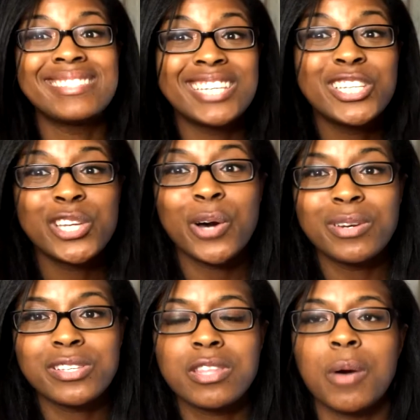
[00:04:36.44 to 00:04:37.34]
did
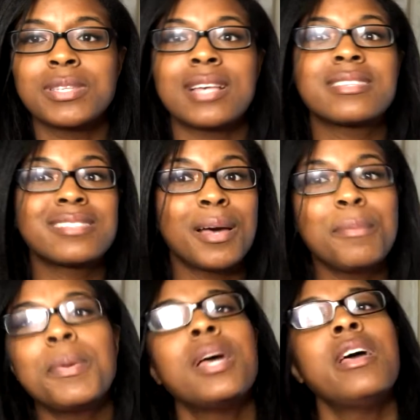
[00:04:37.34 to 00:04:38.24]
notice though is that
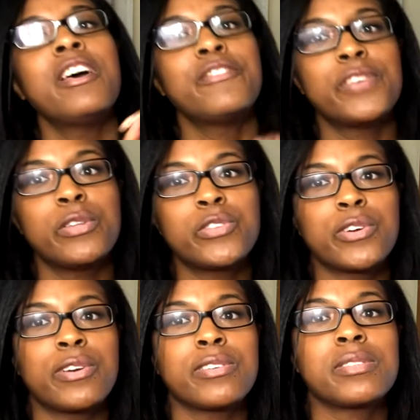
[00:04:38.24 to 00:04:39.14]
some
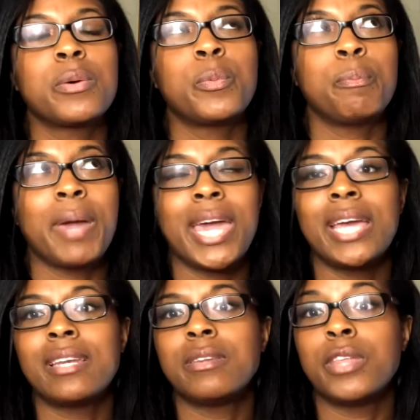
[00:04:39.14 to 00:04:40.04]
filters
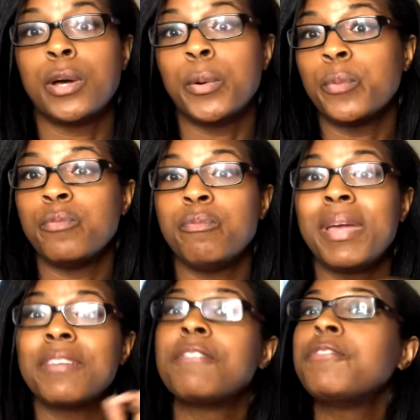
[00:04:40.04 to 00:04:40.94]
made
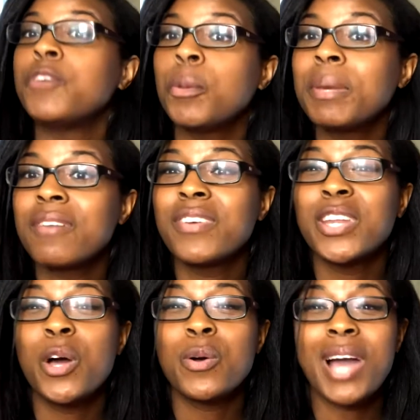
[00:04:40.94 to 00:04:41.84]
filming a
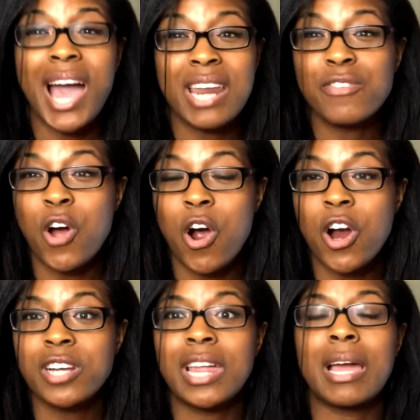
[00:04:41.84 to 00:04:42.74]
video kind of
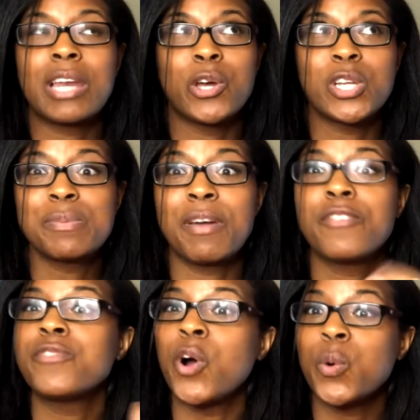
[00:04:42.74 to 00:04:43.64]
hard. Like I noticed my
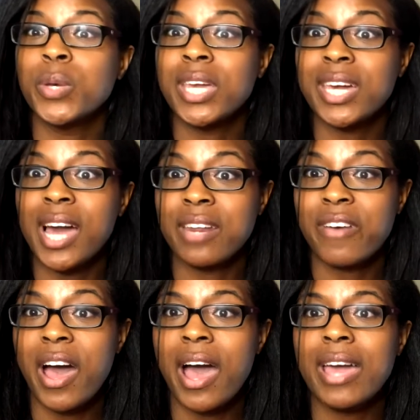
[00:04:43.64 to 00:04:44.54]
phone would get kind of
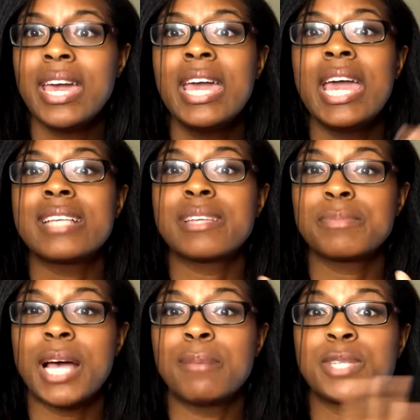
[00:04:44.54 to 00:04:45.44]
hot, and
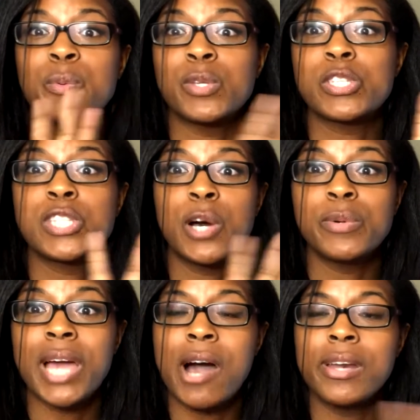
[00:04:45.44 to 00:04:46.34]
sometimes it would slow
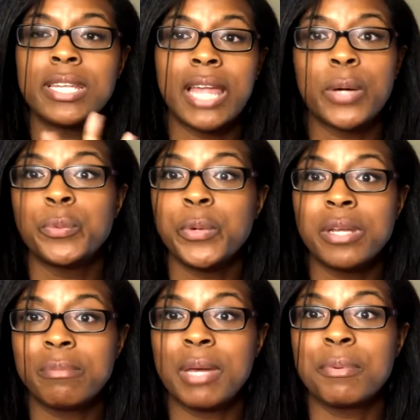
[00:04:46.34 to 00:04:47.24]
down and like
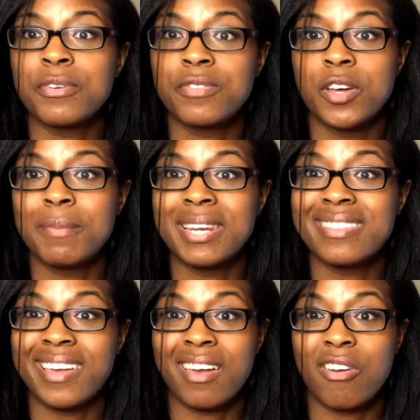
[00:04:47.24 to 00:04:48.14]
wouldn't be able to film
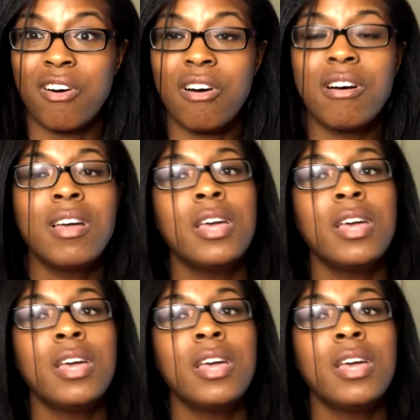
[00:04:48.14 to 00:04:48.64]
anything at all.